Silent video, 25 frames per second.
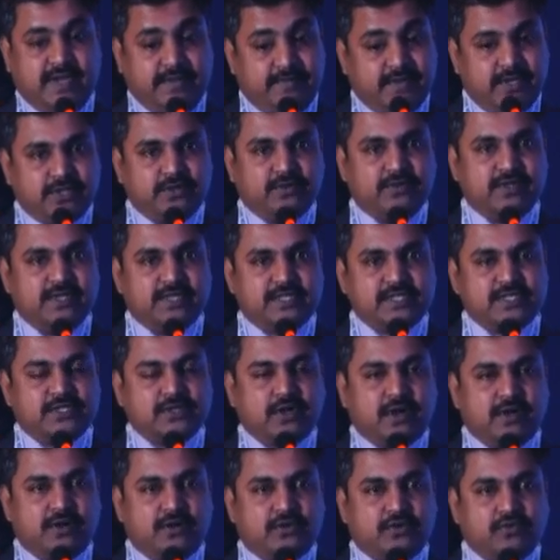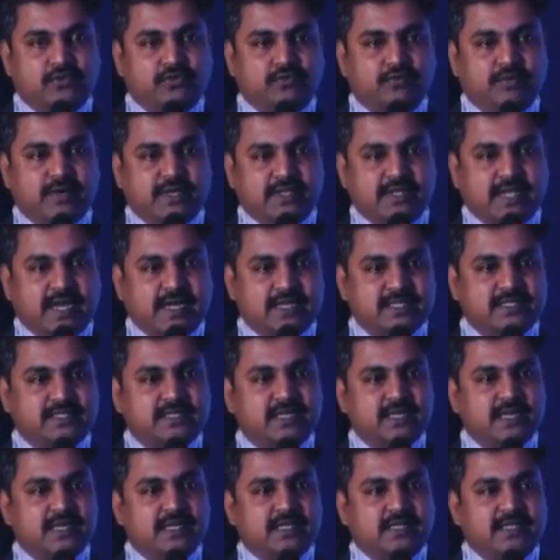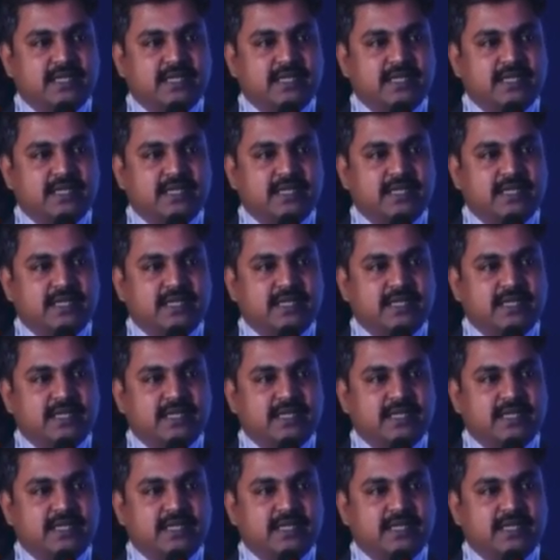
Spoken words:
Even though it's not true, but that is